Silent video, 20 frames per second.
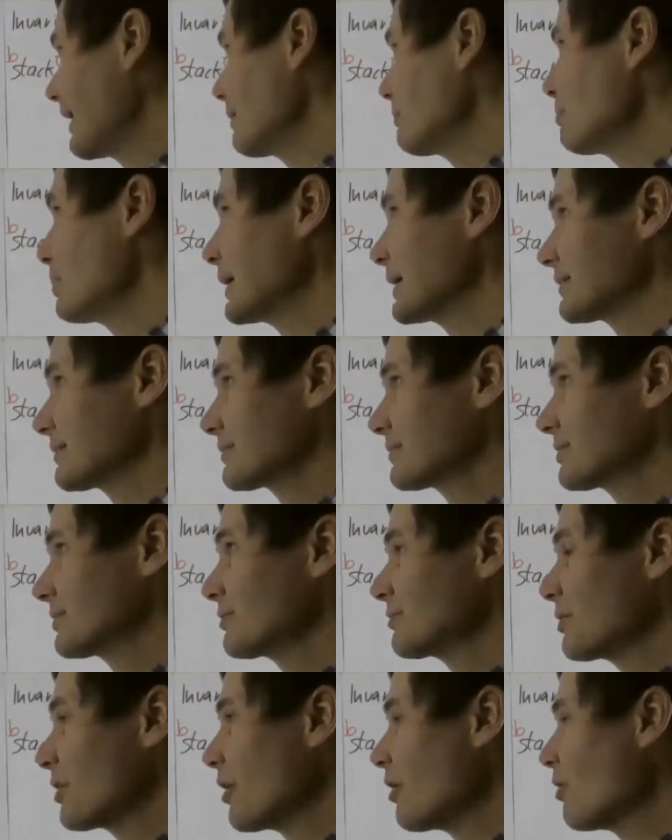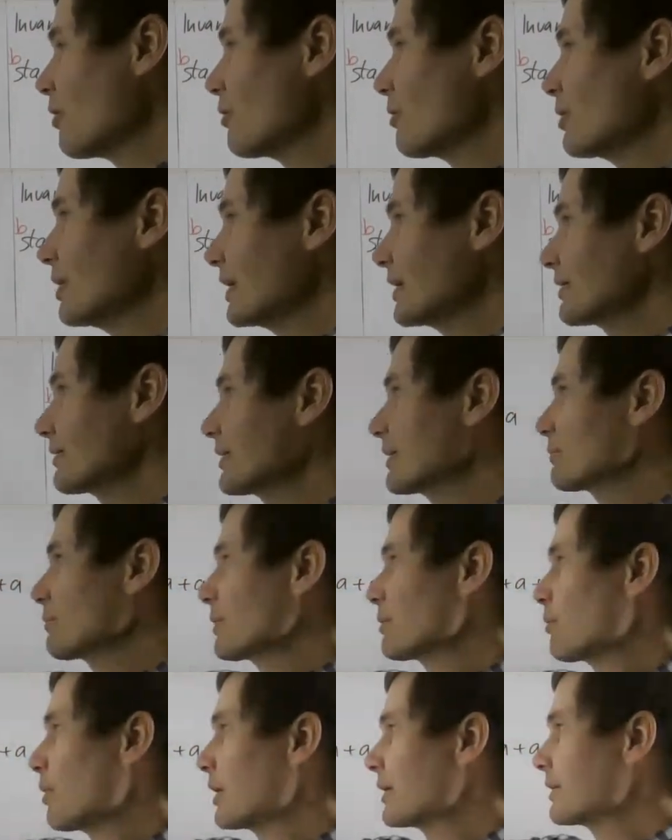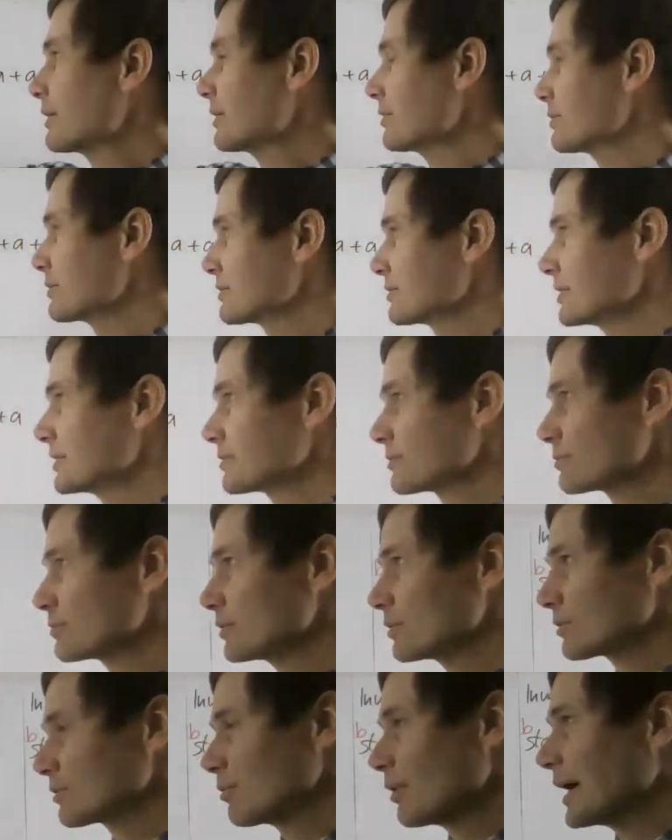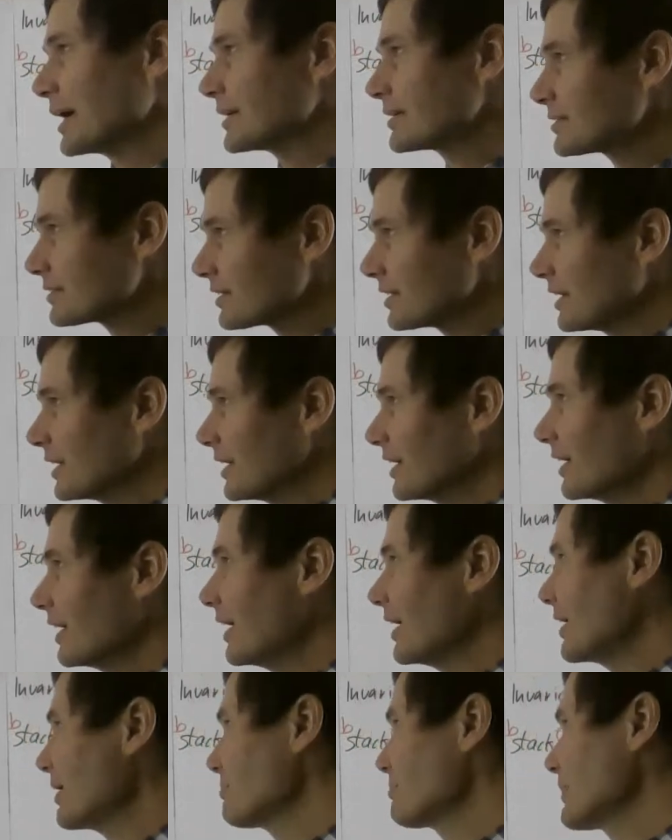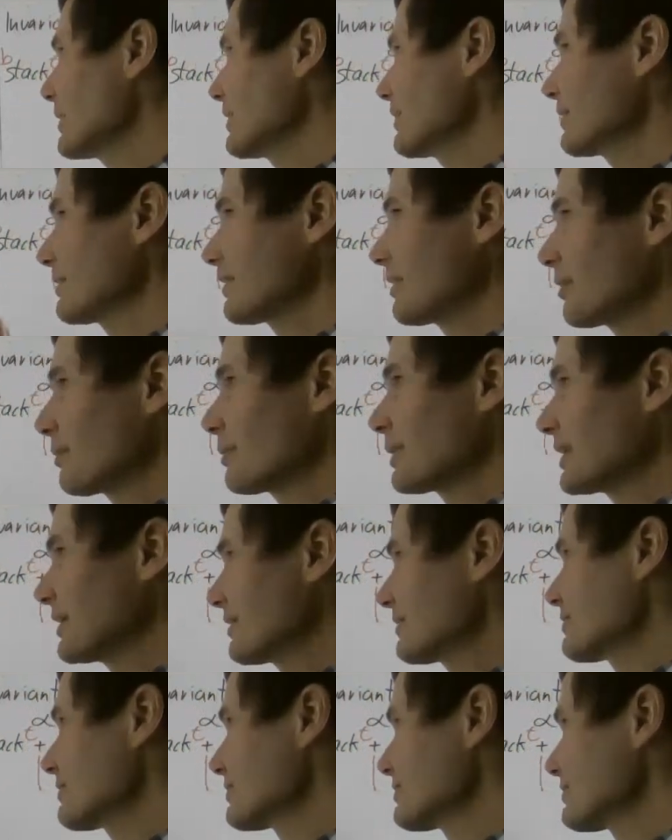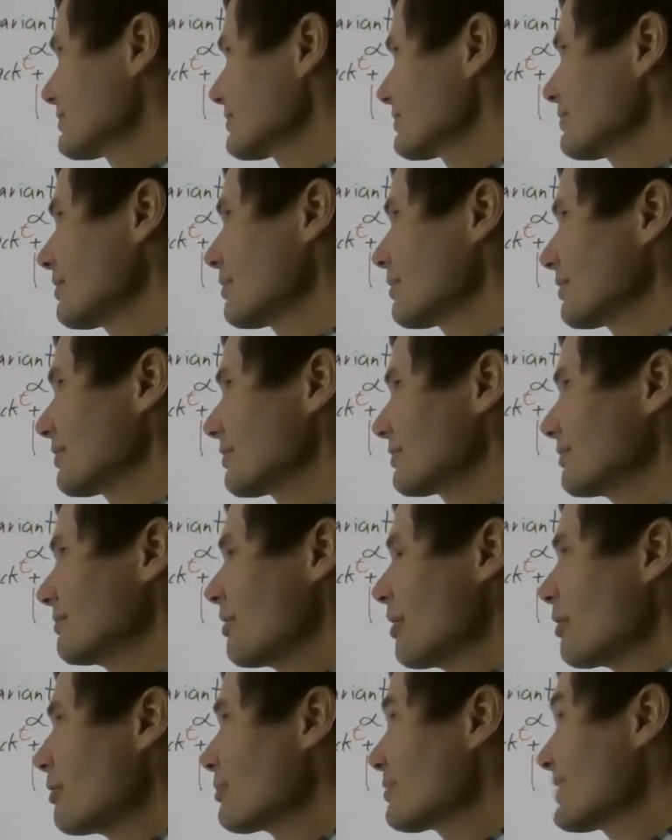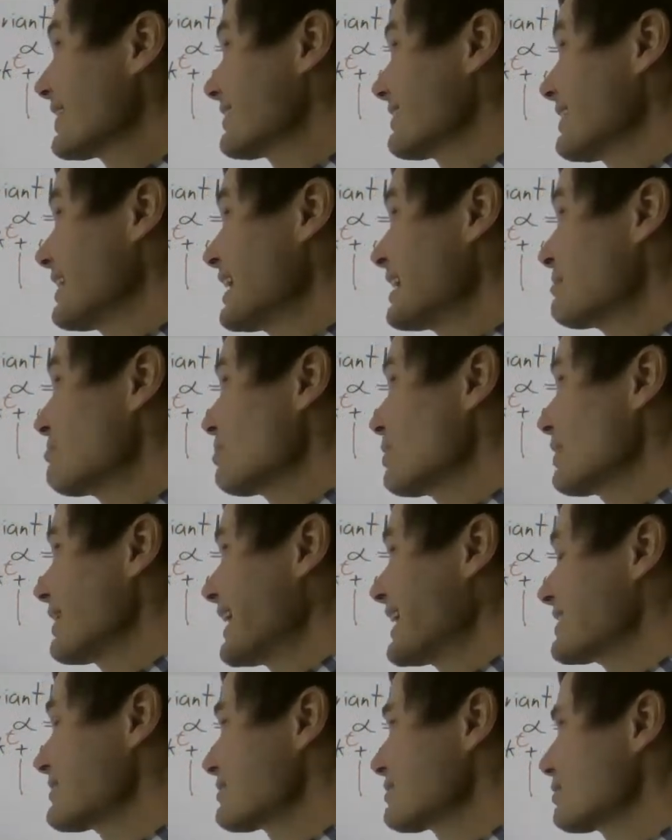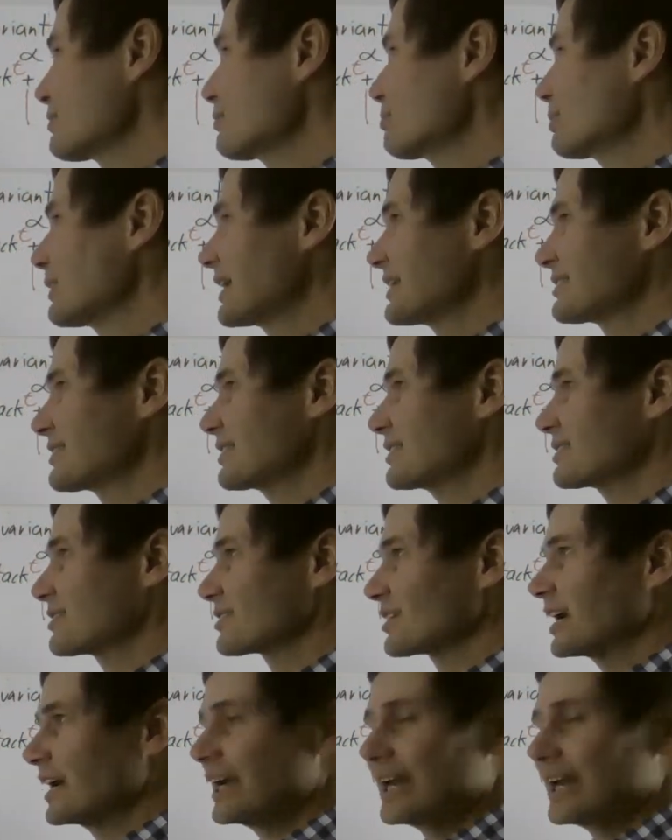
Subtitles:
But to know that we want to use this rule twice, we need to know that the input has 2 pluses.